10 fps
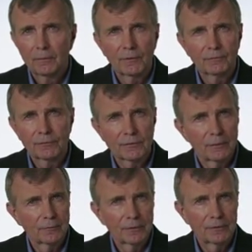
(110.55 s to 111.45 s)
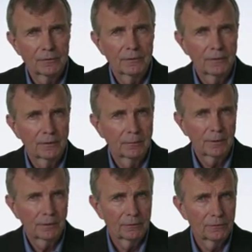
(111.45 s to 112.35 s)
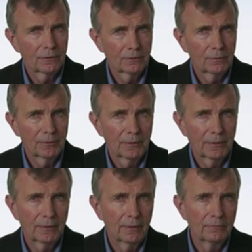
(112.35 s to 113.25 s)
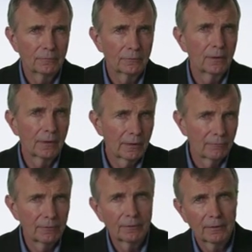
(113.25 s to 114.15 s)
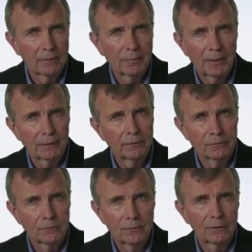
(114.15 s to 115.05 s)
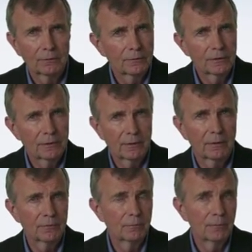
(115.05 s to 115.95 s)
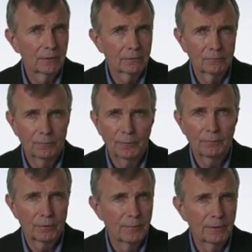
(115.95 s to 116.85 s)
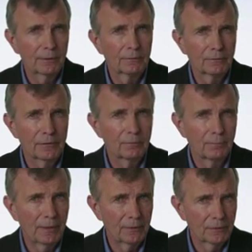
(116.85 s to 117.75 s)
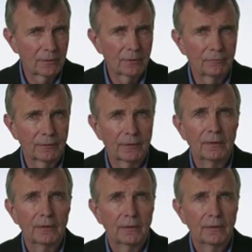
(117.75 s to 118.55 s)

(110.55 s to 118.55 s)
But for some reason the Knickerbockers stipulated in Rule 11 that a batter who swung 3 times and missed would be permitted to reach base safely